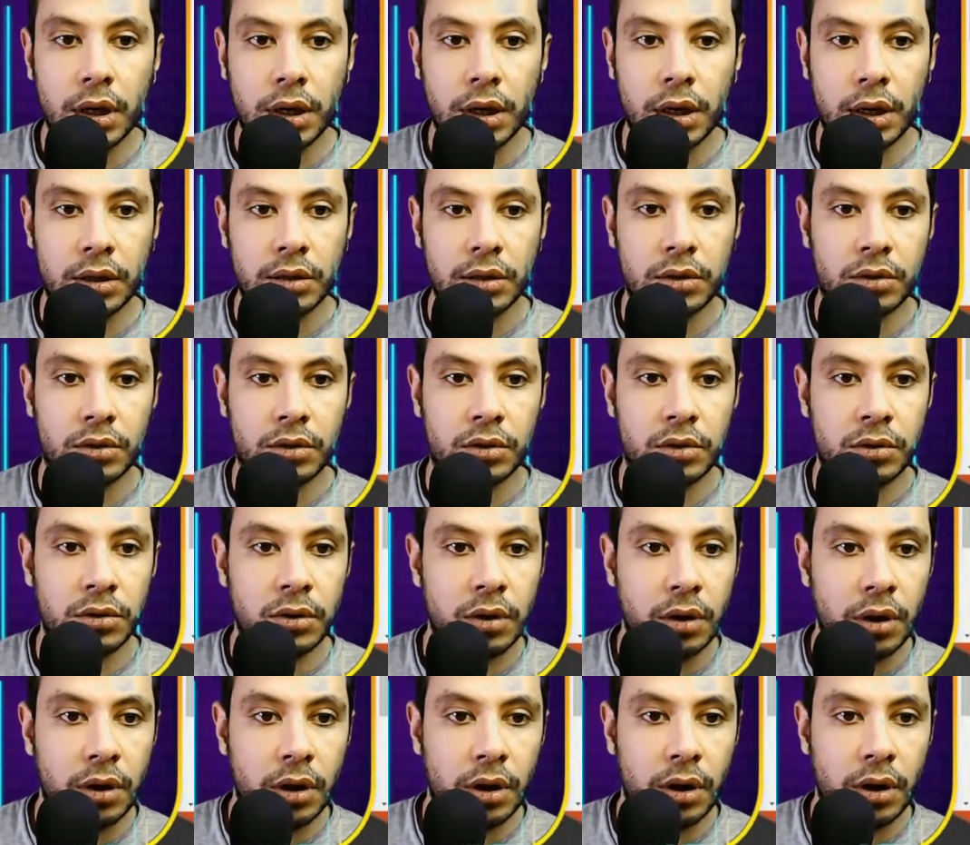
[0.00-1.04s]
enter
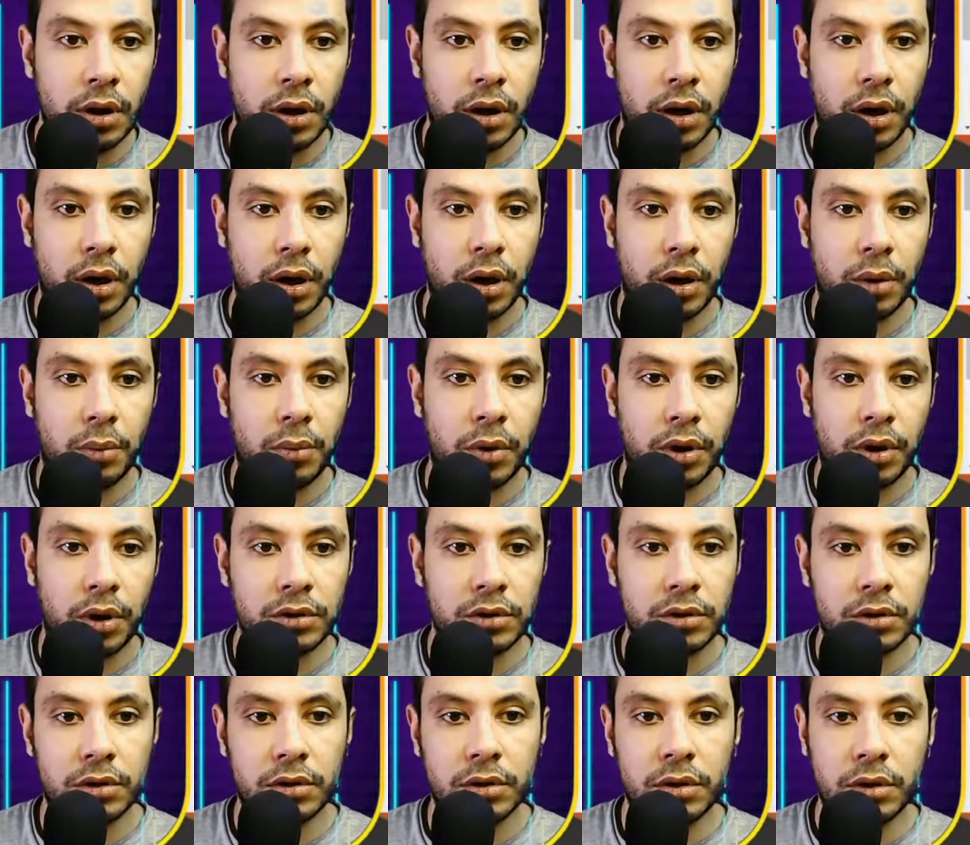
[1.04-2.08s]

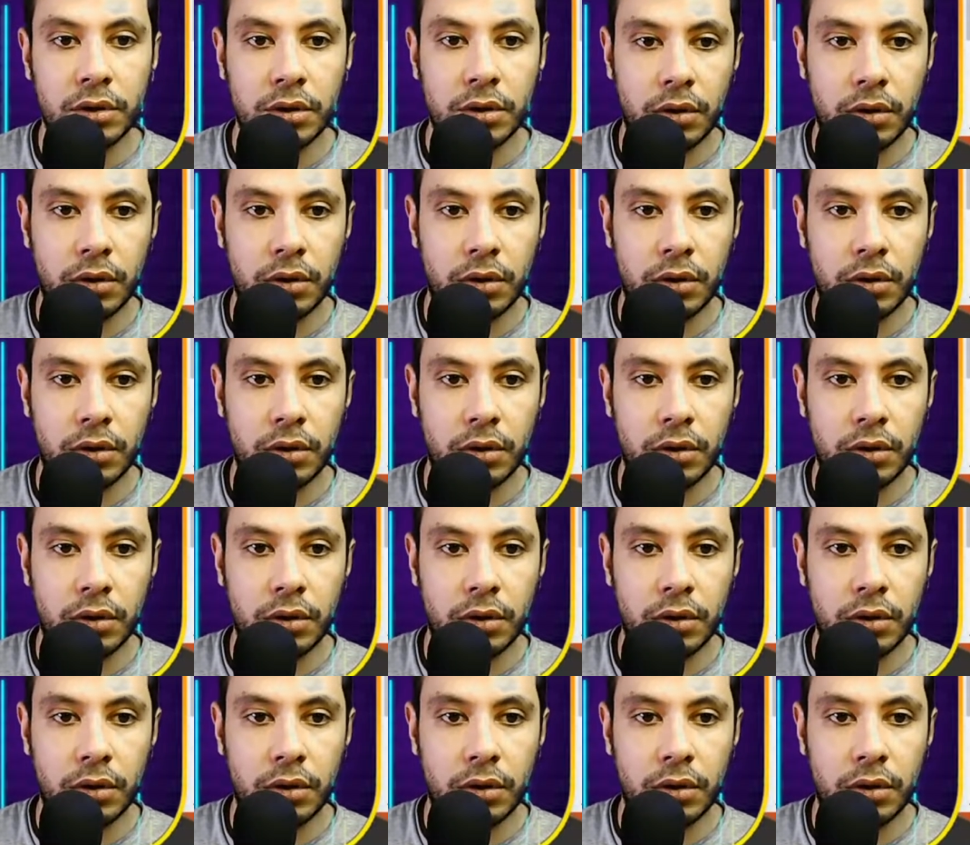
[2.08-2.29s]
partner.